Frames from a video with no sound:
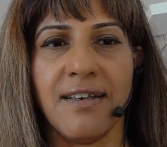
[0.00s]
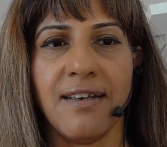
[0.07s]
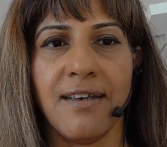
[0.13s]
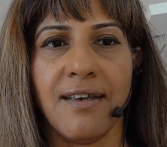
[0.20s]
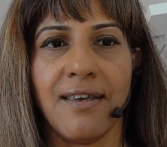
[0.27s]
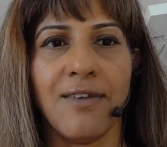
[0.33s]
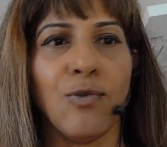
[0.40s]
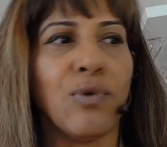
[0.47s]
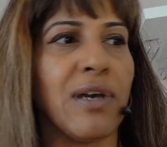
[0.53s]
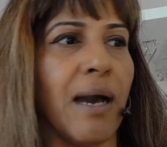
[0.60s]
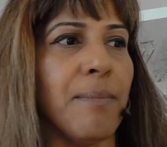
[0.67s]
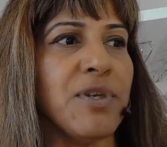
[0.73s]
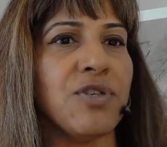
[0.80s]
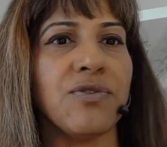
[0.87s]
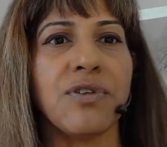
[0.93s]
You
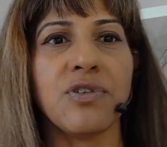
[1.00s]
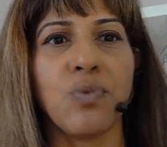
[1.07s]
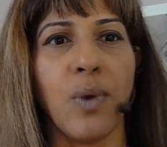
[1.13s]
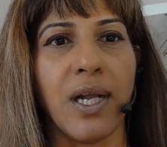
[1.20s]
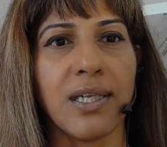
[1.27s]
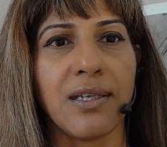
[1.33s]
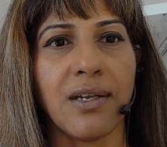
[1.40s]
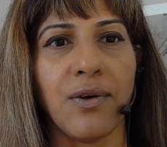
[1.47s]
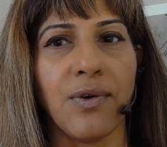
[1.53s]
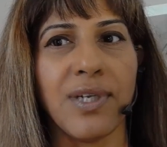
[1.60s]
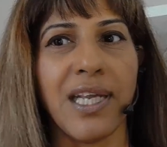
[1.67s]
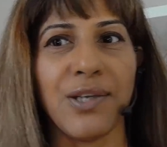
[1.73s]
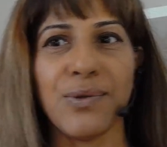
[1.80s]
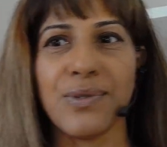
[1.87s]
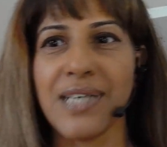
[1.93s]
come into this world alone
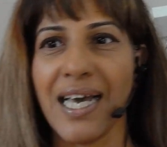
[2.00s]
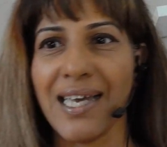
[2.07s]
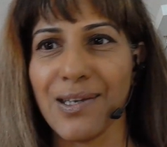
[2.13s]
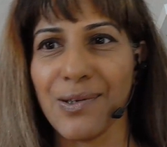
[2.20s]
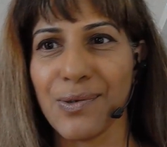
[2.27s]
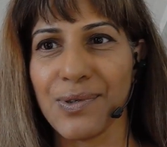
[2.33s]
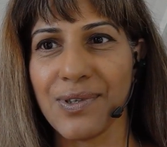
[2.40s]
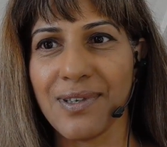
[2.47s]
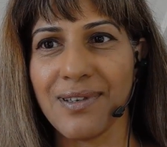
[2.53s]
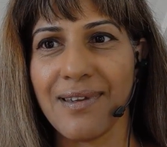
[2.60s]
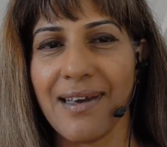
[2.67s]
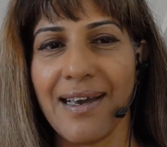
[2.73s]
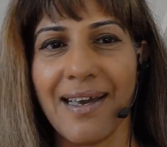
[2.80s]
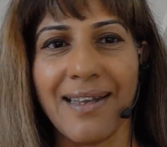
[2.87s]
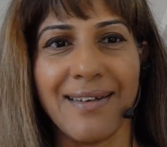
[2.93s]
and you die alone.
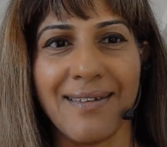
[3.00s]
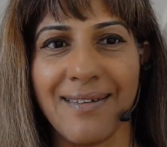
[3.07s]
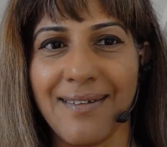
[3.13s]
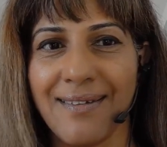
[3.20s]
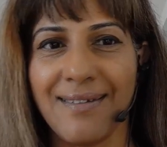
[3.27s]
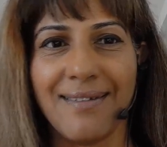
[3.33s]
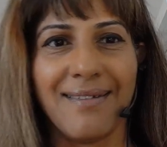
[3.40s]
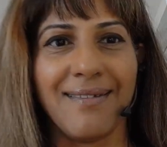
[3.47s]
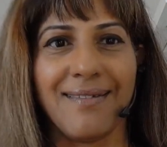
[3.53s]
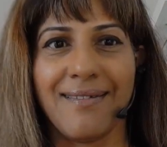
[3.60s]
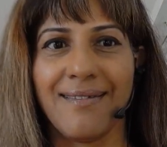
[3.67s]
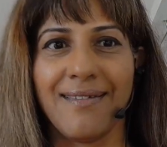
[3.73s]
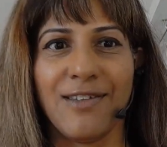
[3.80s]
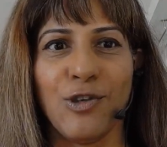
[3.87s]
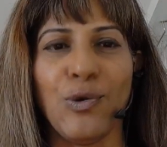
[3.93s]
And
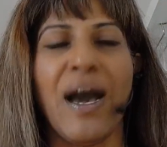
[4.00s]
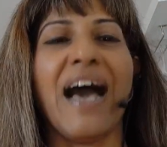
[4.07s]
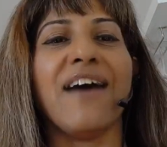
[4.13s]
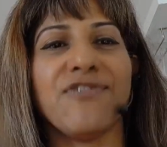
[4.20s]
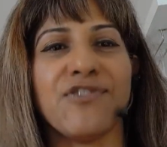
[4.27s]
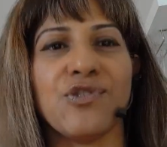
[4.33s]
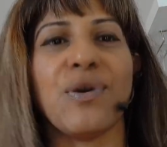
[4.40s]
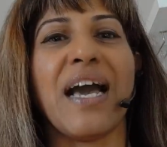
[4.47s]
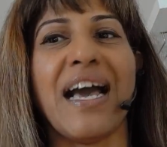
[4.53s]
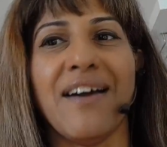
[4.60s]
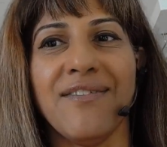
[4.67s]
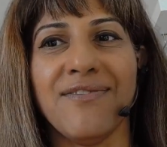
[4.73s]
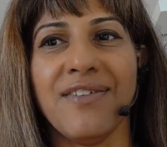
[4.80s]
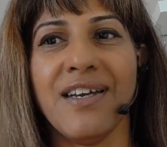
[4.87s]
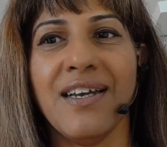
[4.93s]
you have to
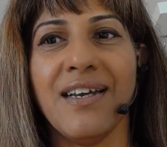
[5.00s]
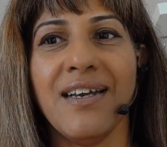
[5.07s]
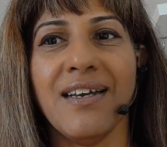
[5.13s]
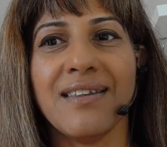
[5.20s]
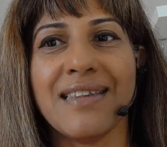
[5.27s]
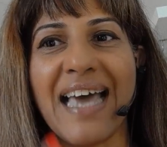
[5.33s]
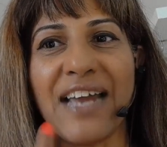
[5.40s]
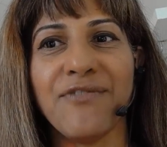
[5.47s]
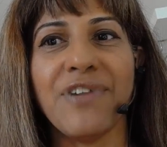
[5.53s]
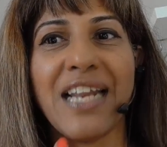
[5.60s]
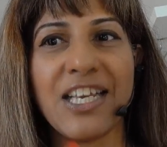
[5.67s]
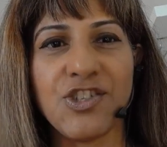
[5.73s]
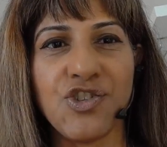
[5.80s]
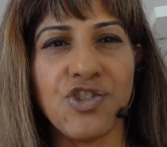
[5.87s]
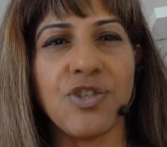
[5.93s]
have that
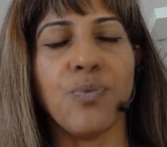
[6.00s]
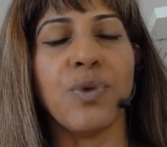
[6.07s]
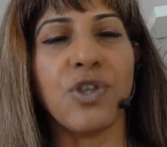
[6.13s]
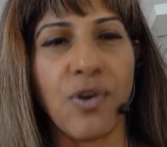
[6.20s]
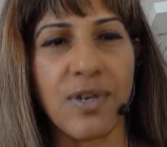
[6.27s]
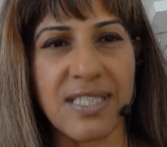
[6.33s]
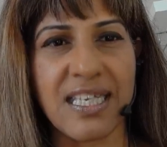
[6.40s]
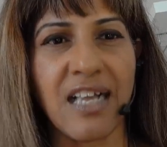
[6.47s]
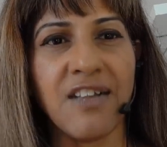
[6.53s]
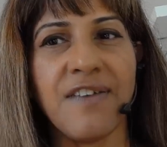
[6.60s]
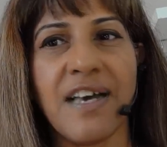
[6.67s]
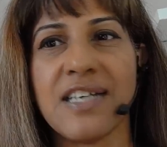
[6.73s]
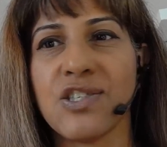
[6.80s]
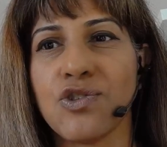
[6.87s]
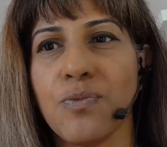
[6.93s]
relationship with yourself
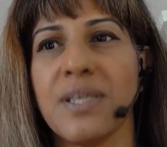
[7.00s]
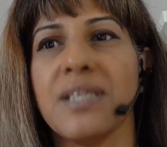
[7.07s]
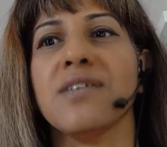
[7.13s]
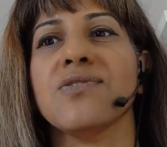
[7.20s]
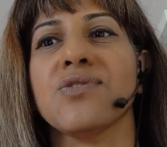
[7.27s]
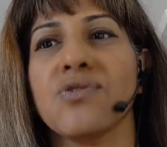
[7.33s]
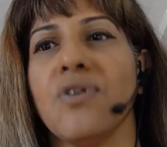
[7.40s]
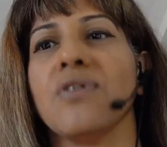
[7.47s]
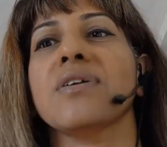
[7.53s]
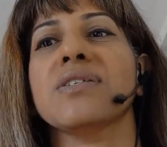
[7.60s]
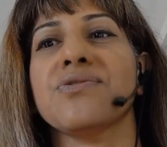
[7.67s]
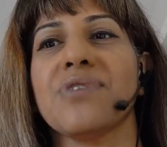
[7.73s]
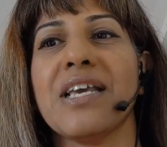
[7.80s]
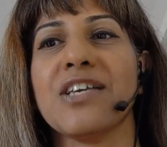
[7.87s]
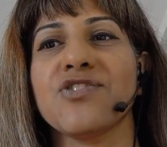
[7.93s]
has to be the
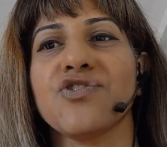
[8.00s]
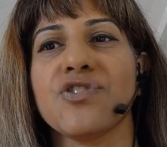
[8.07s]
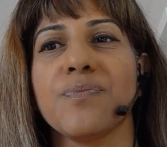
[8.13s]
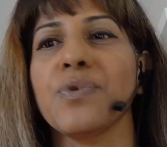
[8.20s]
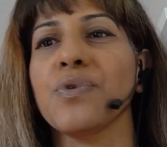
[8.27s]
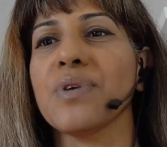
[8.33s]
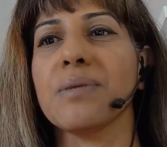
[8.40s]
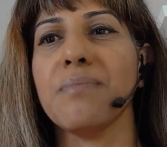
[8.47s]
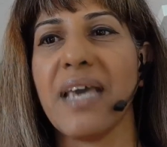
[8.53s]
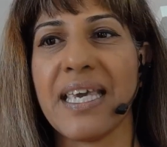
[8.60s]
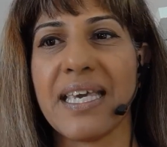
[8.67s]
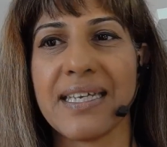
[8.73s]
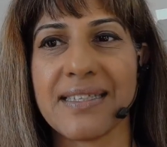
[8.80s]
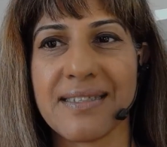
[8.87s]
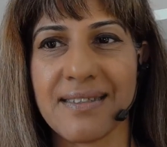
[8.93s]
strongest relationship you can make
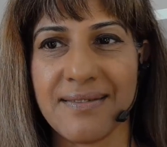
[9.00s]
it.